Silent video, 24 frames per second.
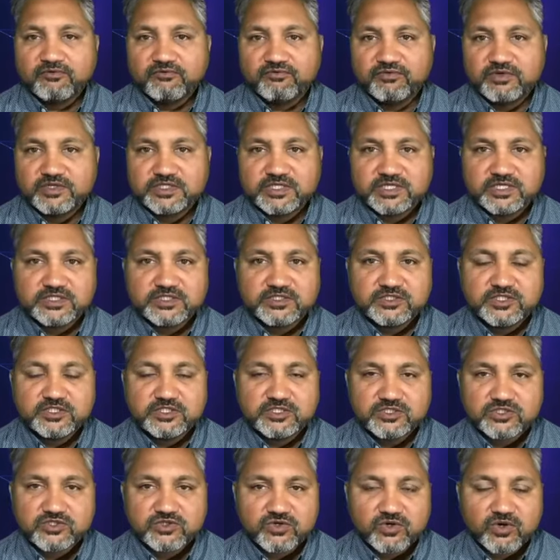which has
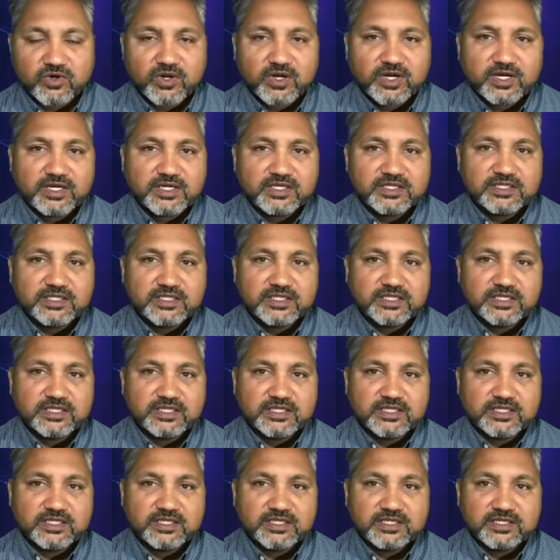destroyed
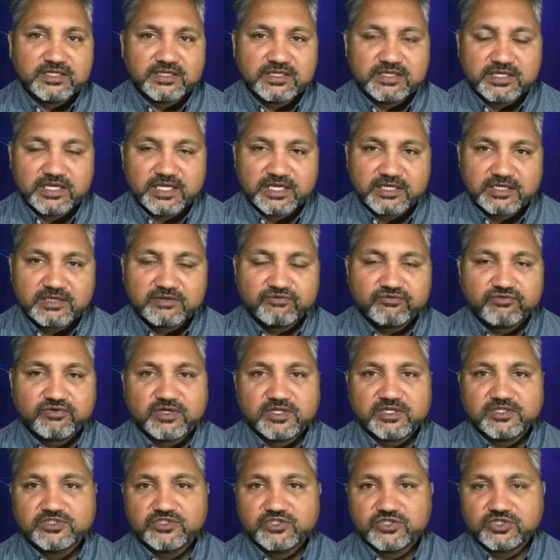the native
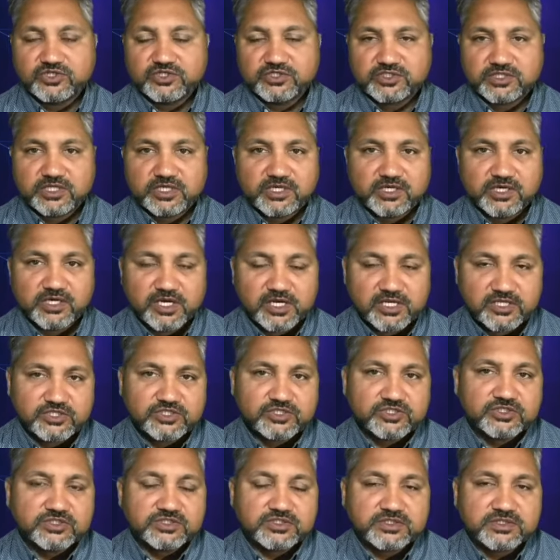cultures and
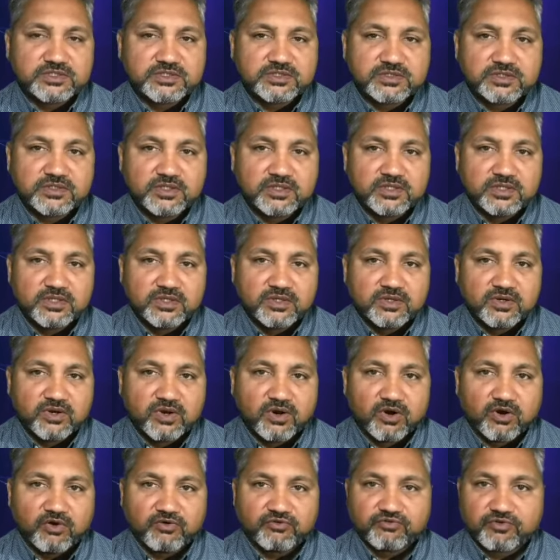religions
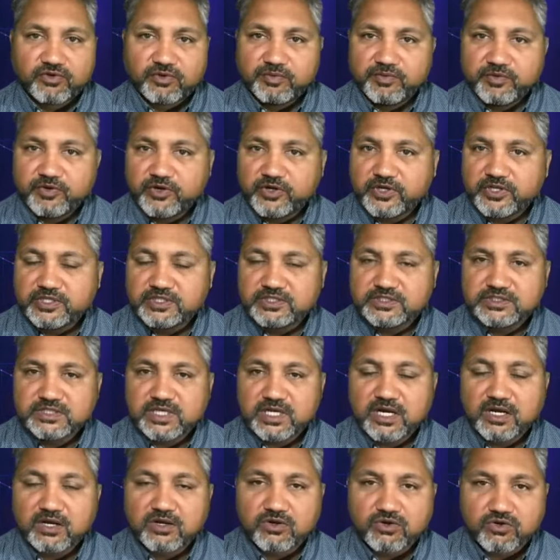of communities
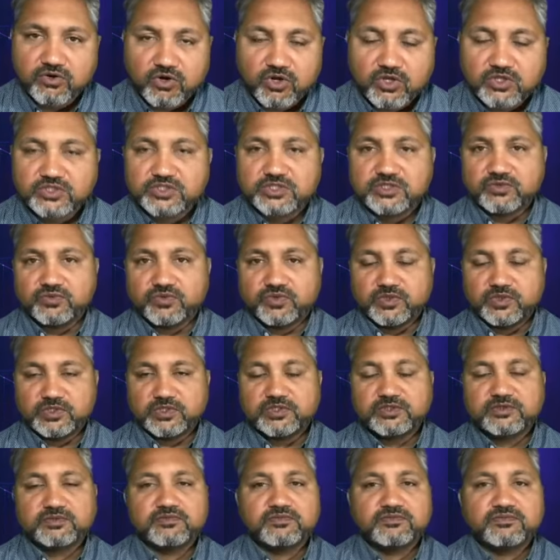across the
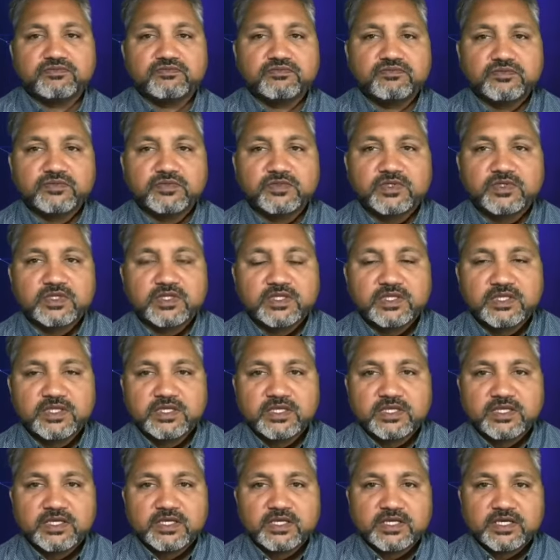world.
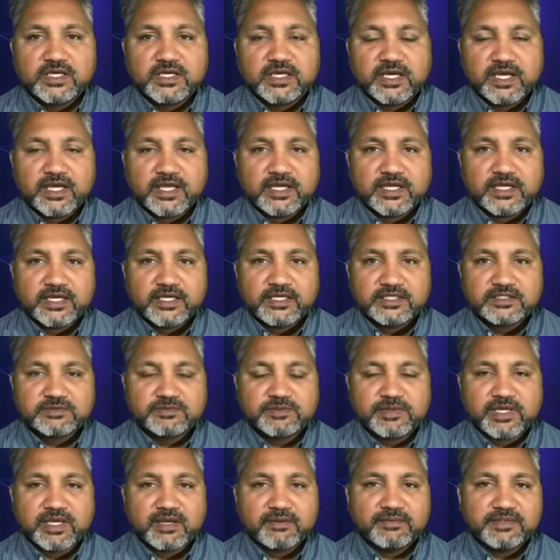And it's
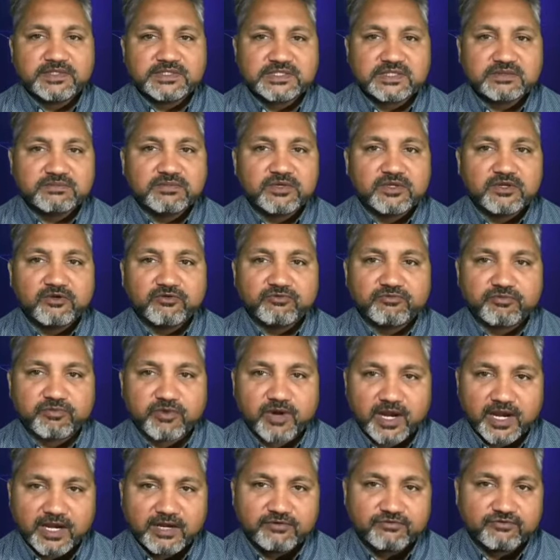become a symbol of
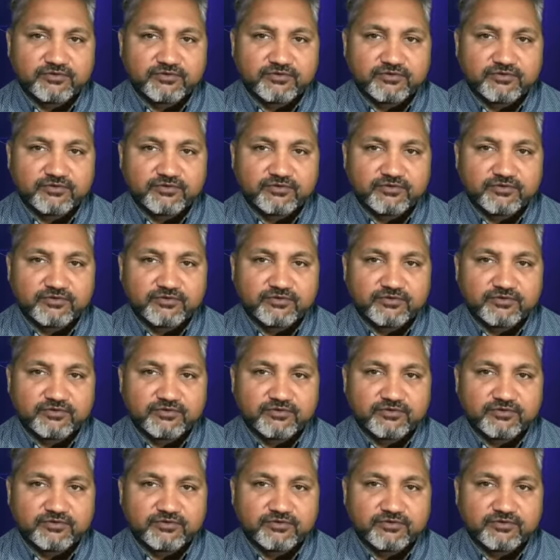pride